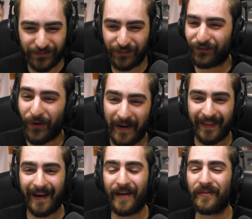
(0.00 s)
Just throwing
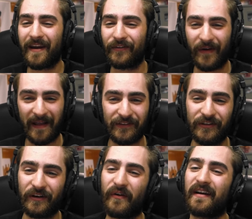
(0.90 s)
that out there to answer
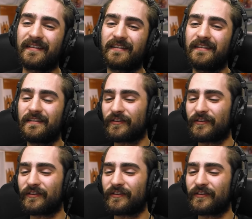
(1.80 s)
your question,